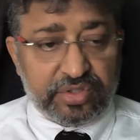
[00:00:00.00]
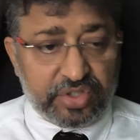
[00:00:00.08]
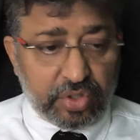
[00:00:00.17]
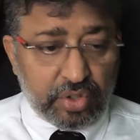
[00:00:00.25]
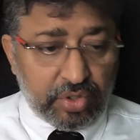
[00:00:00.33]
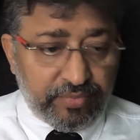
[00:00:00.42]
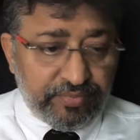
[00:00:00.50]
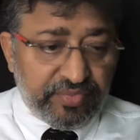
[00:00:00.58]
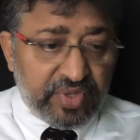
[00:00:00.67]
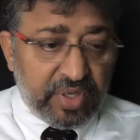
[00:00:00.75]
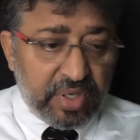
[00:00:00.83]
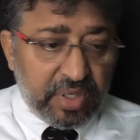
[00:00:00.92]
So
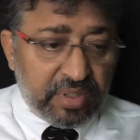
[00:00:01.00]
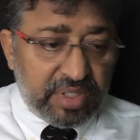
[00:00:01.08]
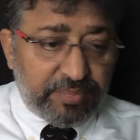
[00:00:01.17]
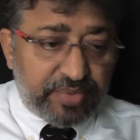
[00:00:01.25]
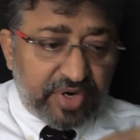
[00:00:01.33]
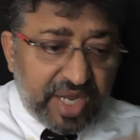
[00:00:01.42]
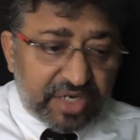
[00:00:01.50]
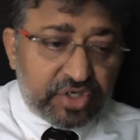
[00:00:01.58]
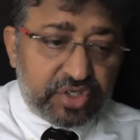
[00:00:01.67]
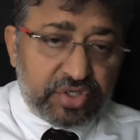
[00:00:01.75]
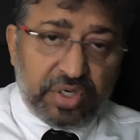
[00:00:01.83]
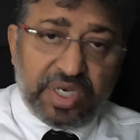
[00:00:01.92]
the
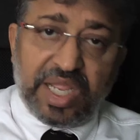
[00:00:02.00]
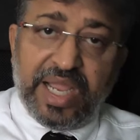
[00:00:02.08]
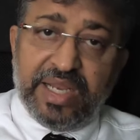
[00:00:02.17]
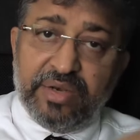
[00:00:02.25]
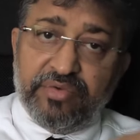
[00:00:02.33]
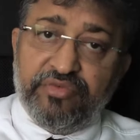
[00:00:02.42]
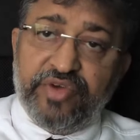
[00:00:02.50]
production line,